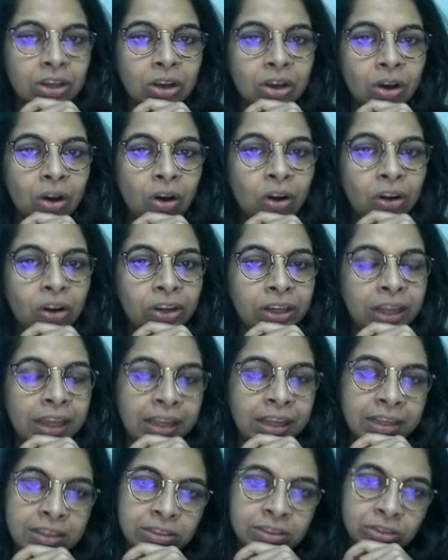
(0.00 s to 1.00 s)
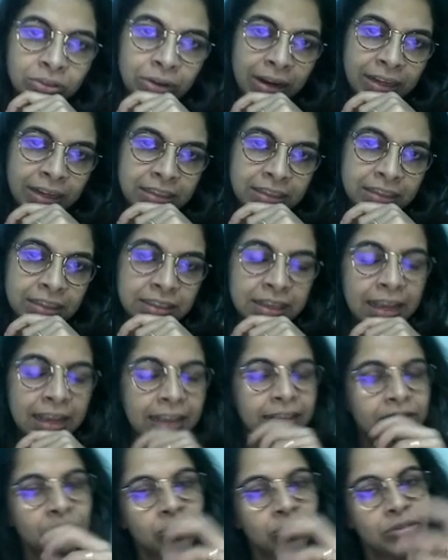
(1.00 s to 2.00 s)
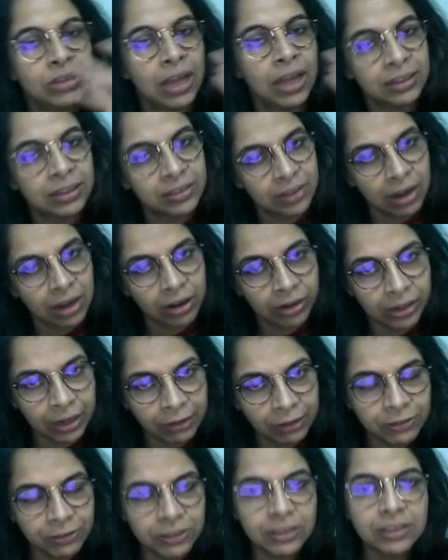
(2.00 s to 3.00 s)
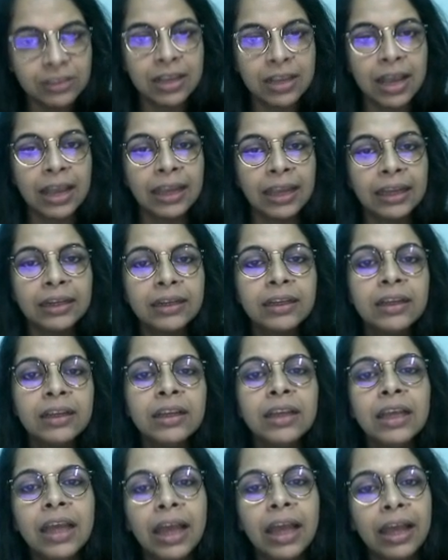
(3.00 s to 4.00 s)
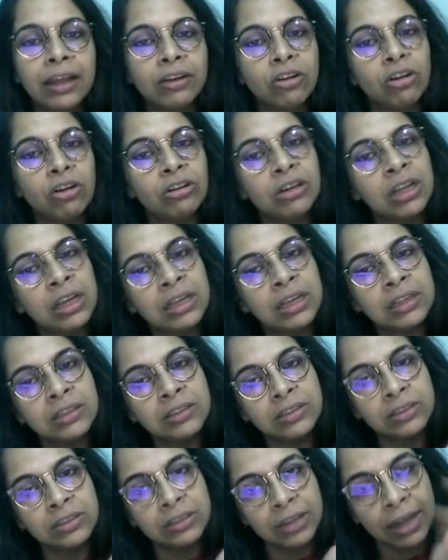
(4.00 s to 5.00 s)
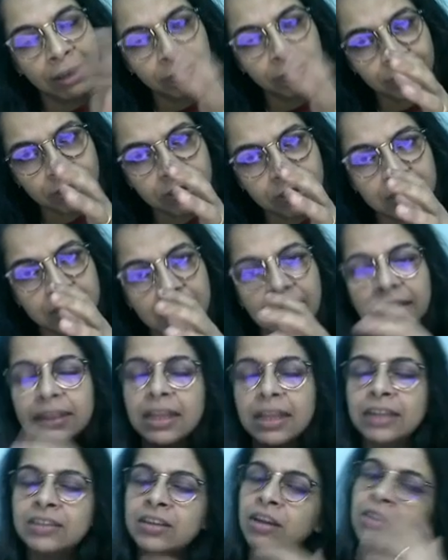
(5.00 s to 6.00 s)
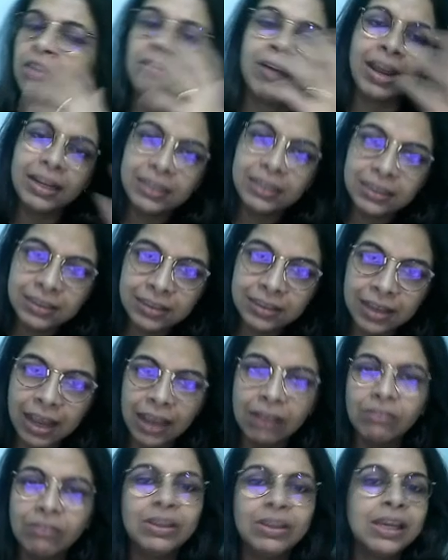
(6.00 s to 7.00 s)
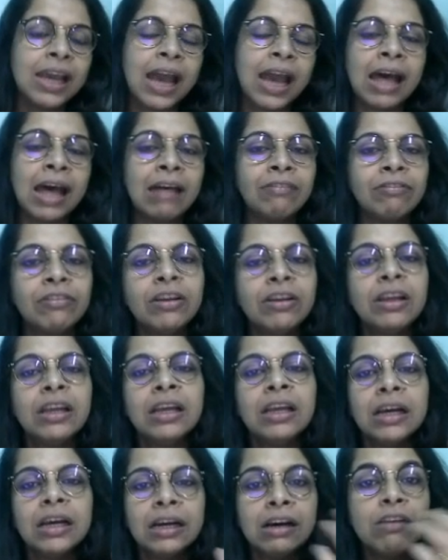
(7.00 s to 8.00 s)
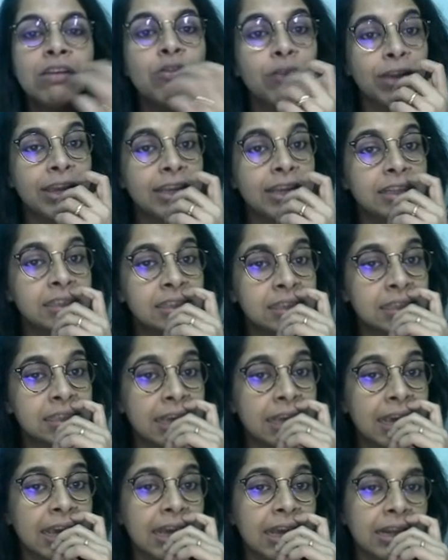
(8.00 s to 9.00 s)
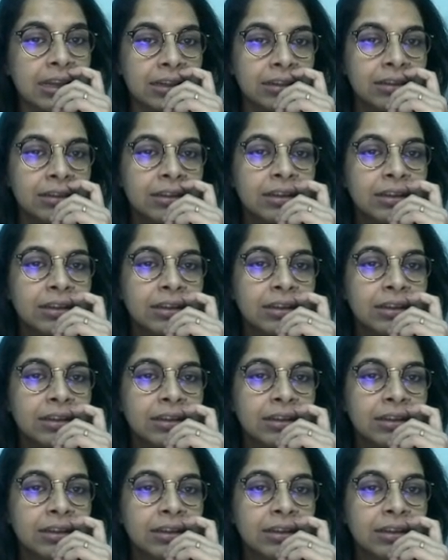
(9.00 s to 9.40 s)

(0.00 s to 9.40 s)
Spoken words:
on his right hand side. So that's our left hand side. And on his left hand side, that's our right hand side, we have a weighing scale.